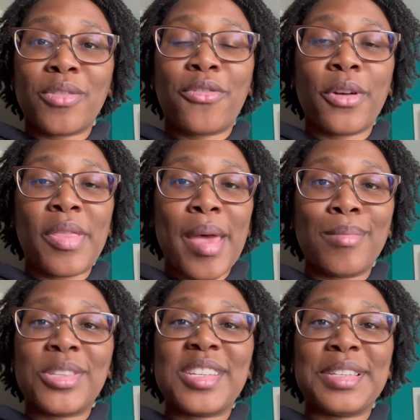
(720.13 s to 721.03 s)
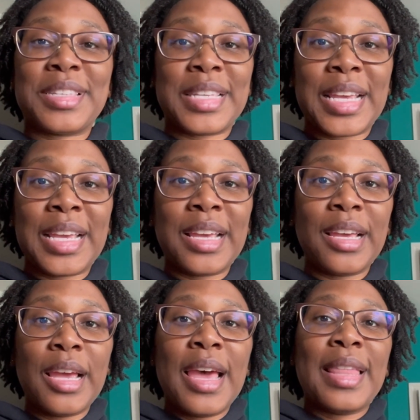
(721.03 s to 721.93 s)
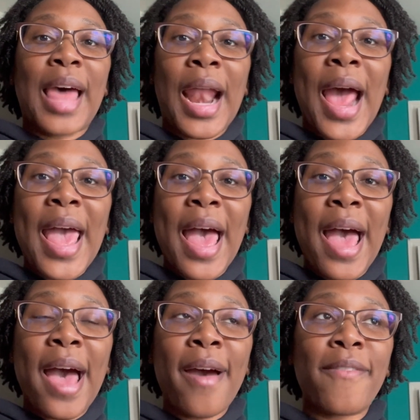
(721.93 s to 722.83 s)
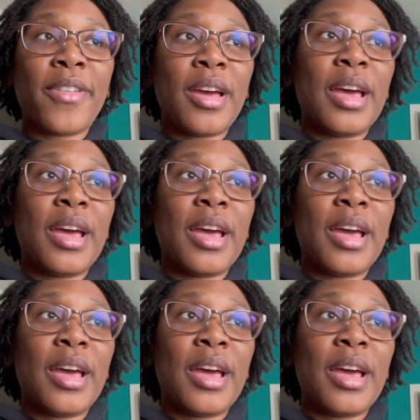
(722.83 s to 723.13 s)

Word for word: for them to see that I have